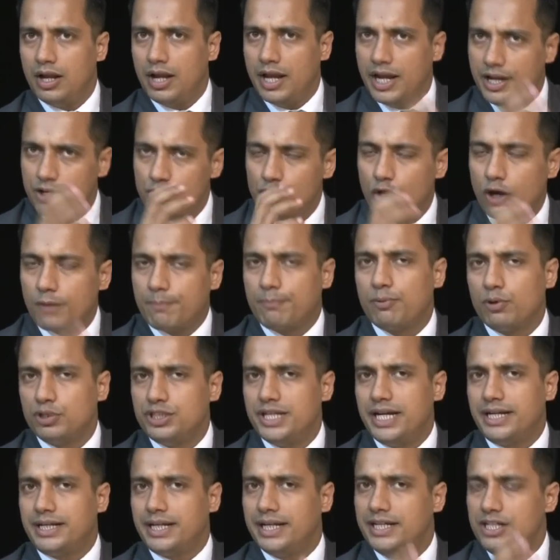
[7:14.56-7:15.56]
in your
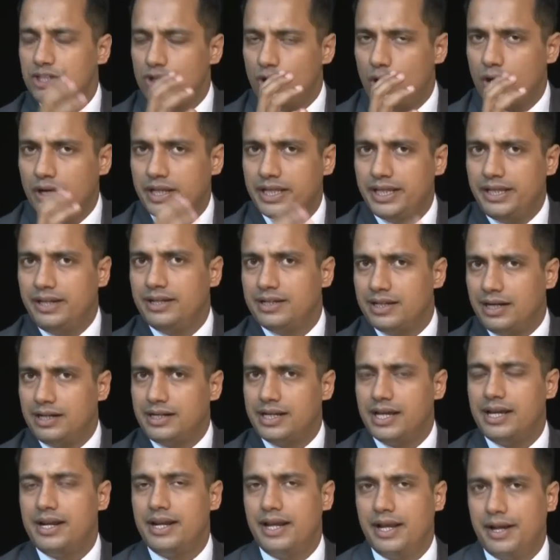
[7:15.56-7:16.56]
project, in your key result
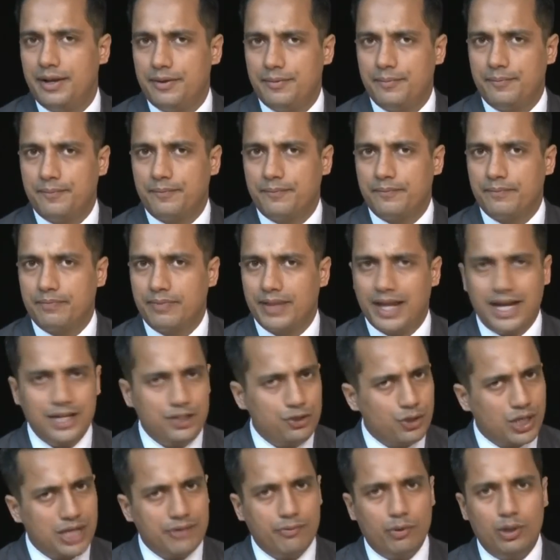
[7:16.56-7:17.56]
area, and
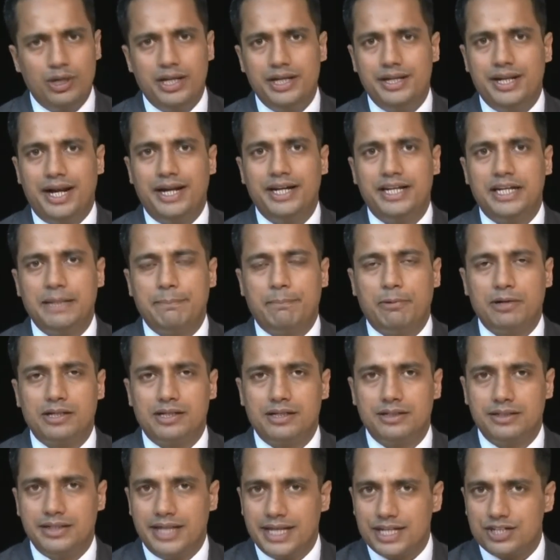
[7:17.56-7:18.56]
you give only ninety
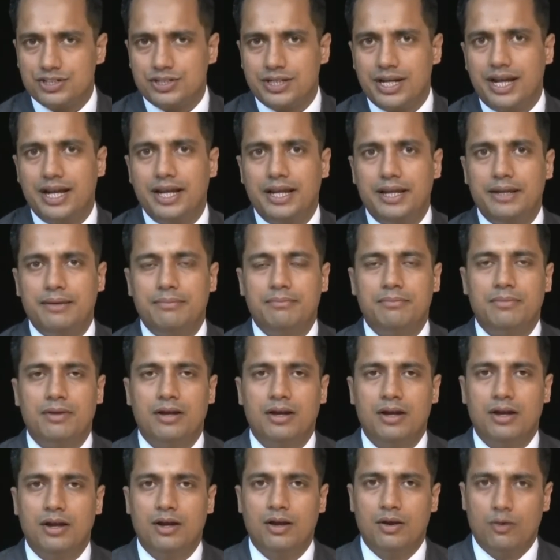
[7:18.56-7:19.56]
percent next time,
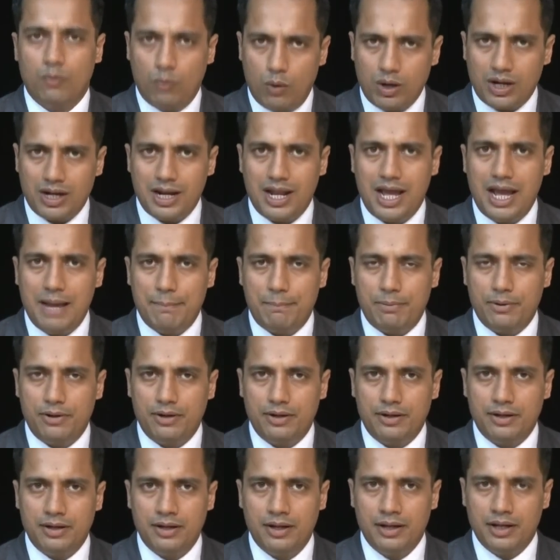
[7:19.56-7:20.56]
what will
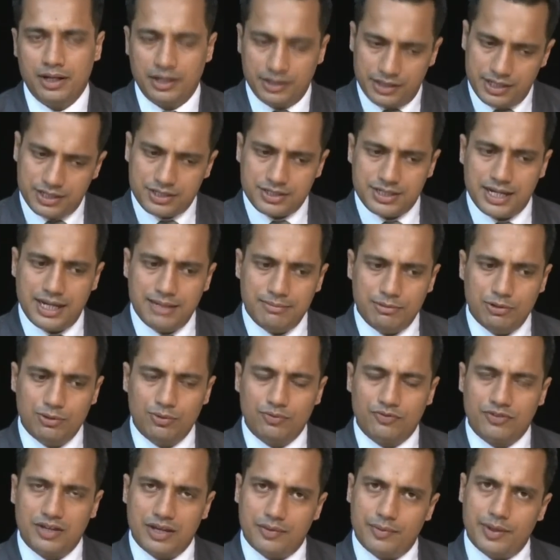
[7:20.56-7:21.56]
happen? This time
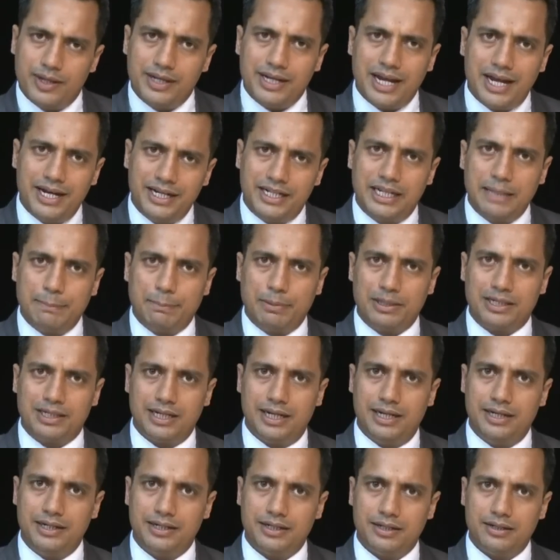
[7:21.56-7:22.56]
you've given ninety
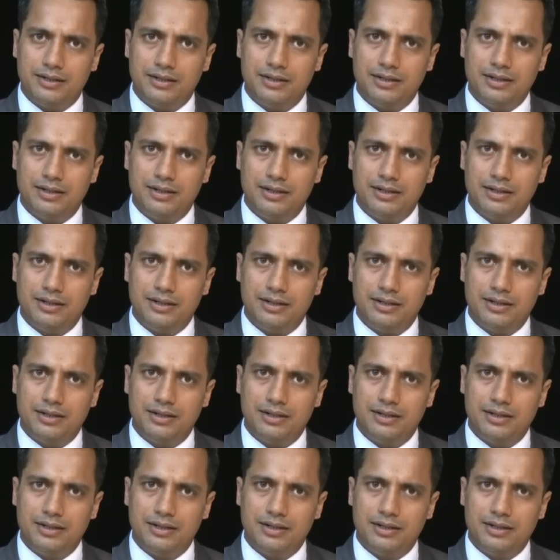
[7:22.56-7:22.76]
percent,